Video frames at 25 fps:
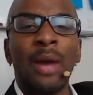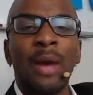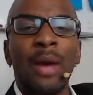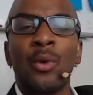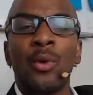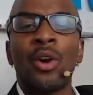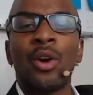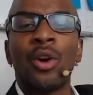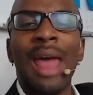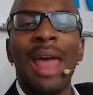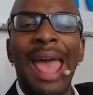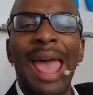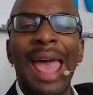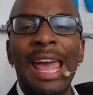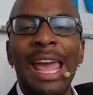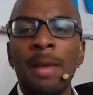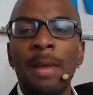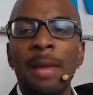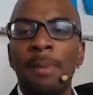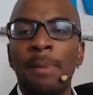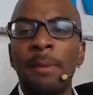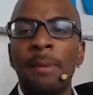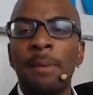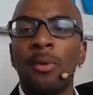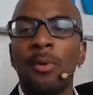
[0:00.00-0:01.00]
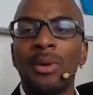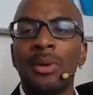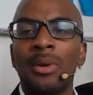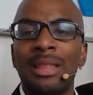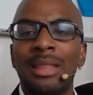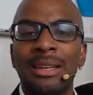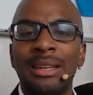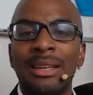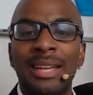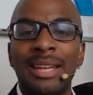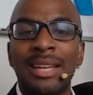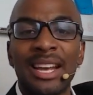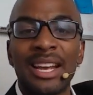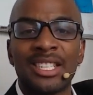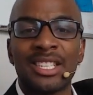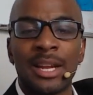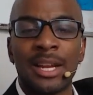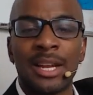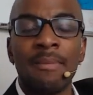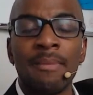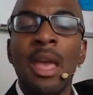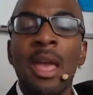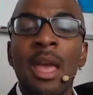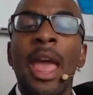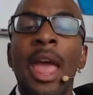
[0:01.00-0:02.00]
We're going to aid people with addiction,
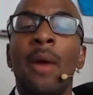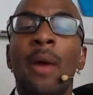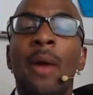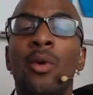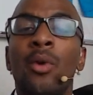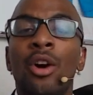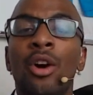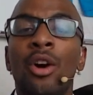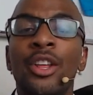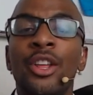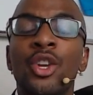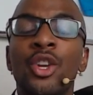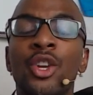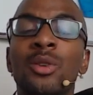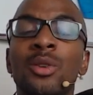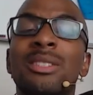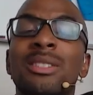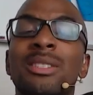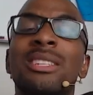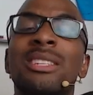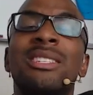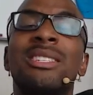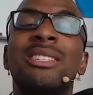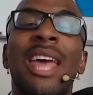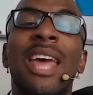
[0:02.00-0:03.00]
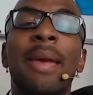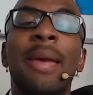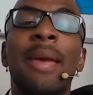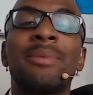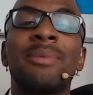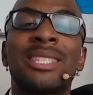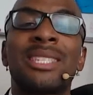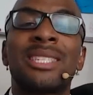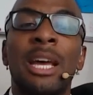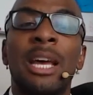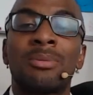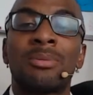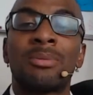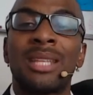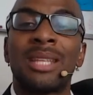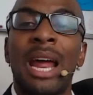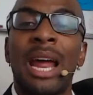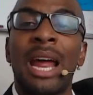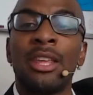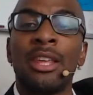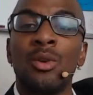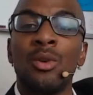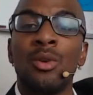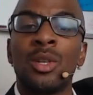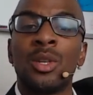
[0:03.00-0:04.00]
and we're going to use the same steps that I
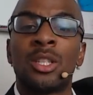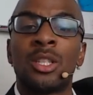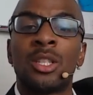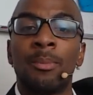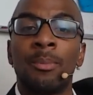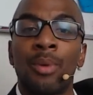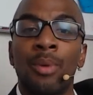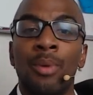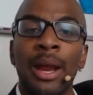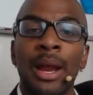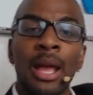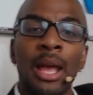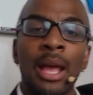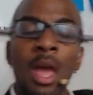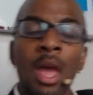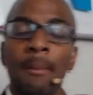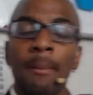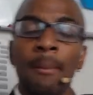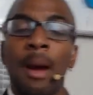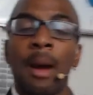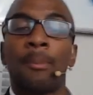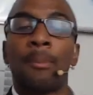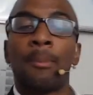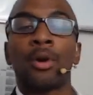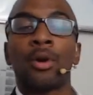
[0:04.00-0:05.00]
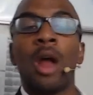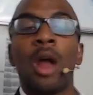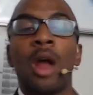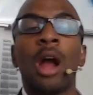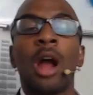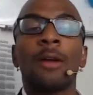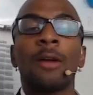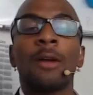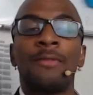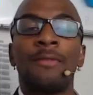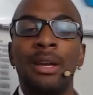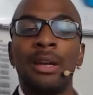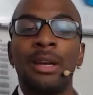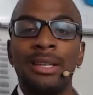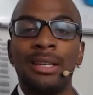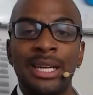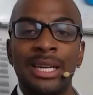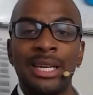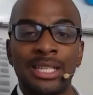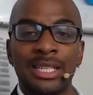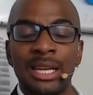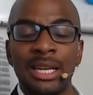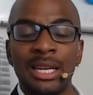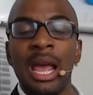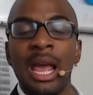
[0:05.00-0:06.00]
used to break my pornography
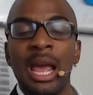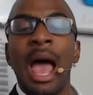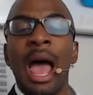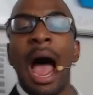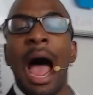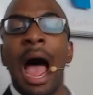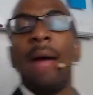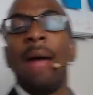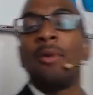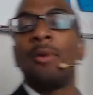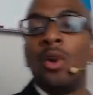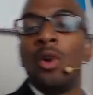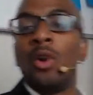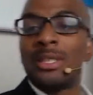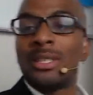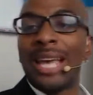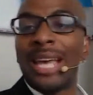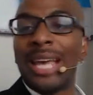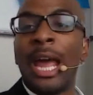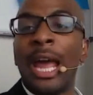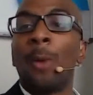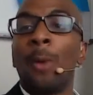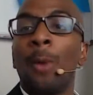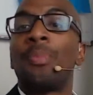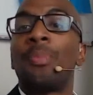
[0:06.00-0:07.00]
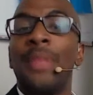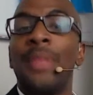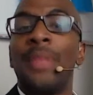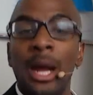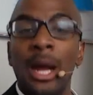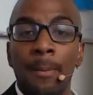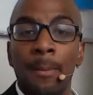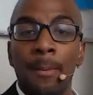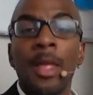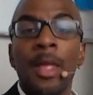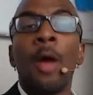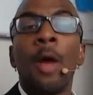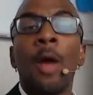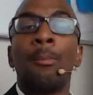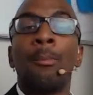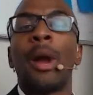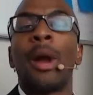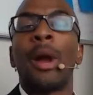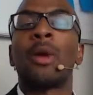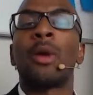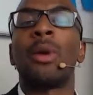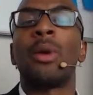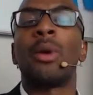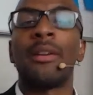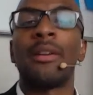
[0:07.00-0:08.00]
addiction. I'm going to help them
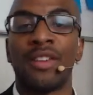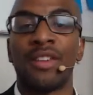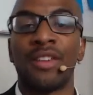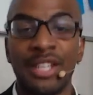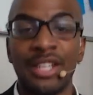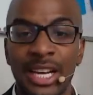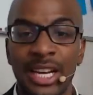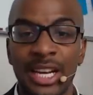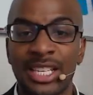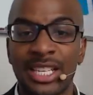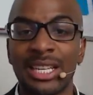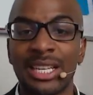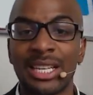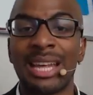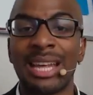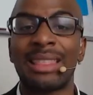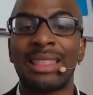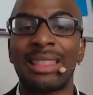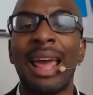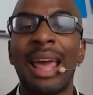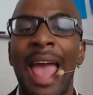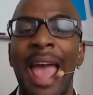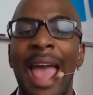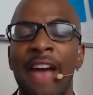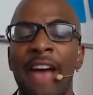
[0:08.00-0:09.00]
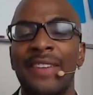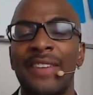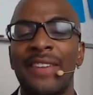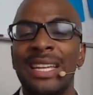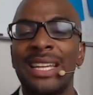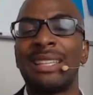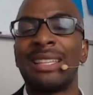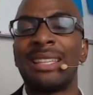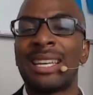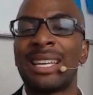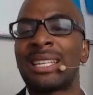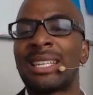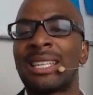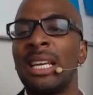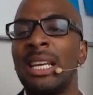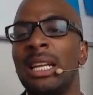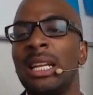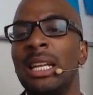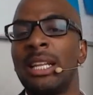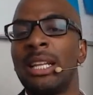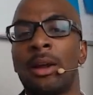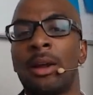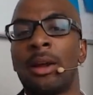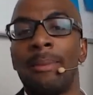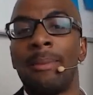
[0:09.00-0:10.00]
break whatever addiction that they have that's
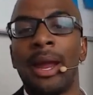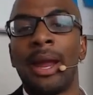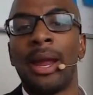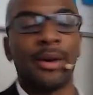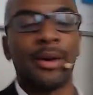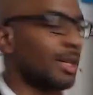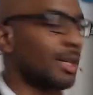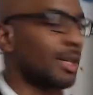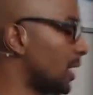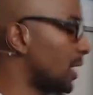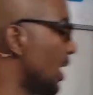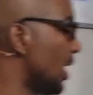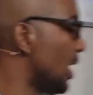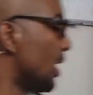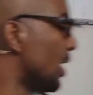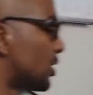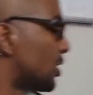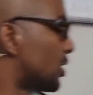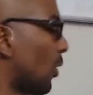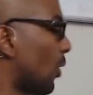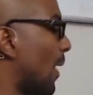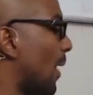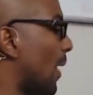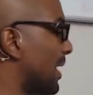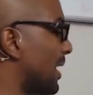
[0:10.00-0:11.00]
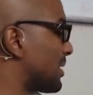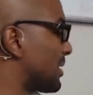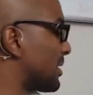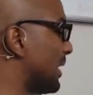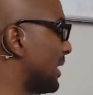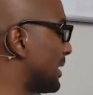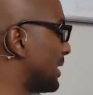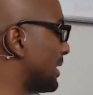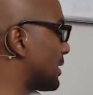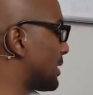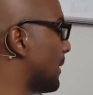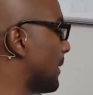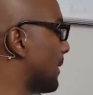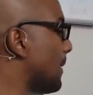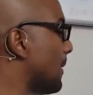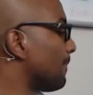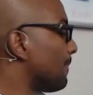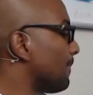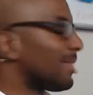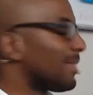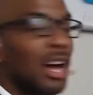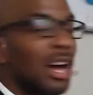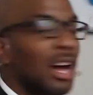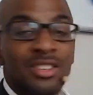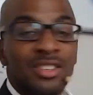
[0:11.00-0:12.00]
killing their marriage. So watch this.
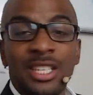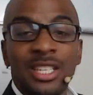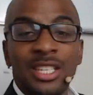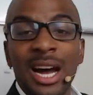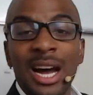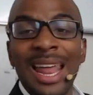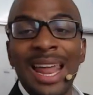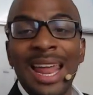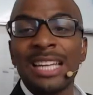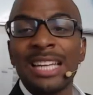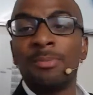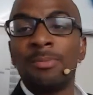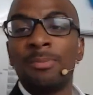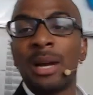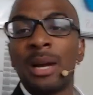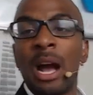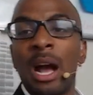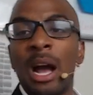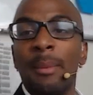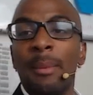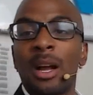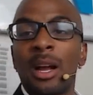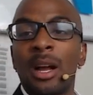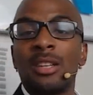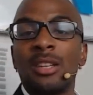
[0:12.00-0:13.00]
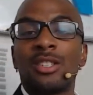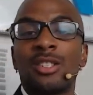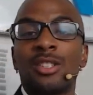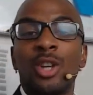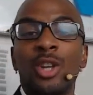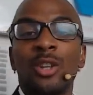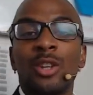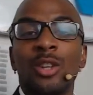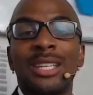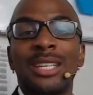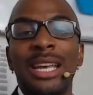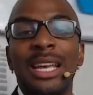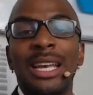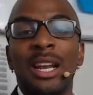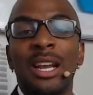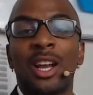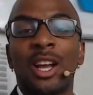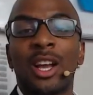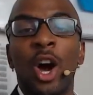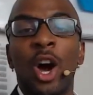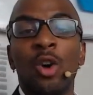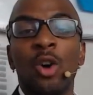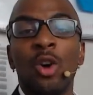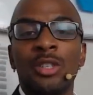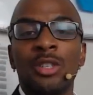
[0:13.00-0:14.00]
Now, John has become a consultant and a
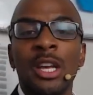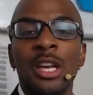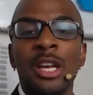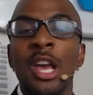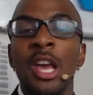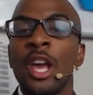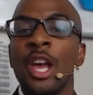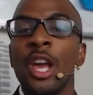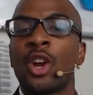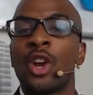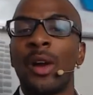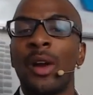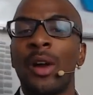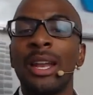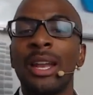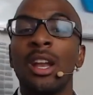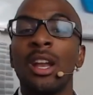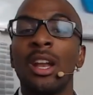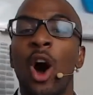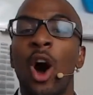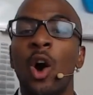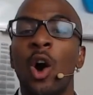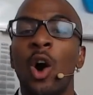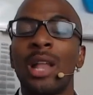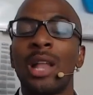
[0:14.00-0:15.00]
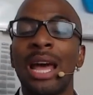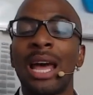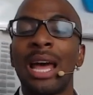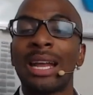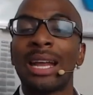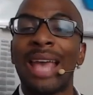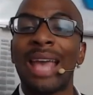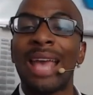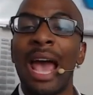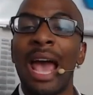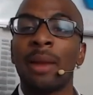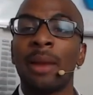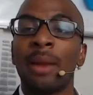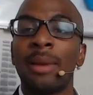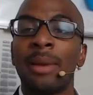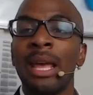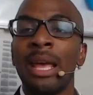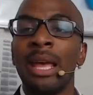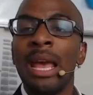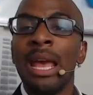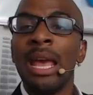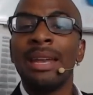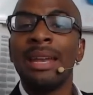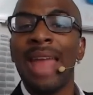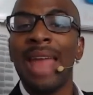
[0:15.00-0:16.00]
coach, created an online academy.
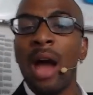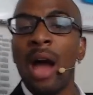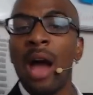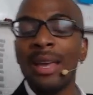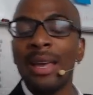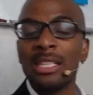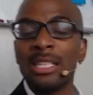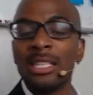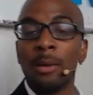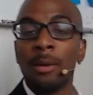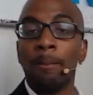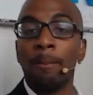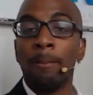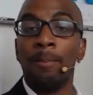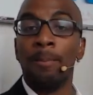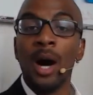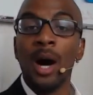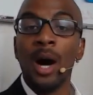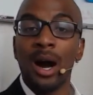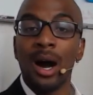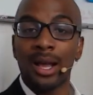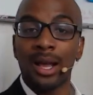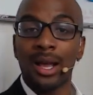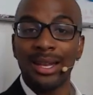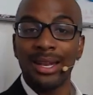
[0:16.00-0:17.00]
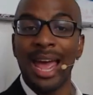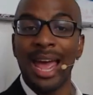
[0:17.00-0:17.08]
Now he's a book. Now